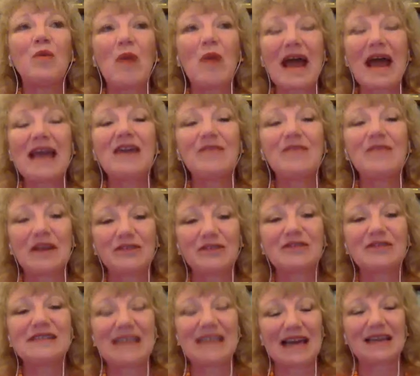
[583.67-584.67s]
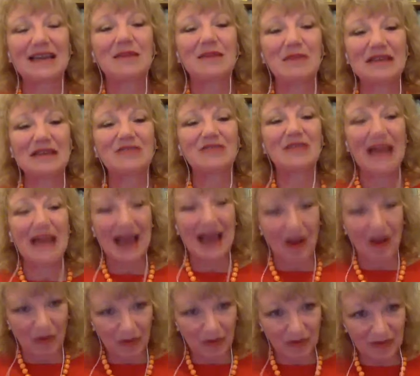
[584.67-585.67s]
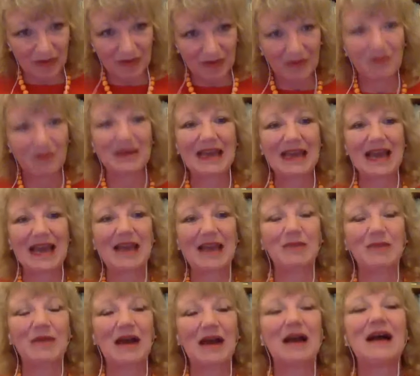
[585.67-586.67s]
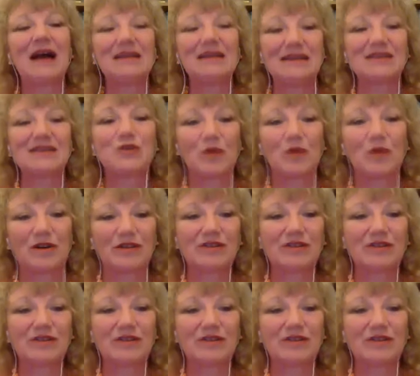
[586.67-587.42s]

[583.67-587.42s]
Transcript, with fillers: way of understanding mental health became a disorder.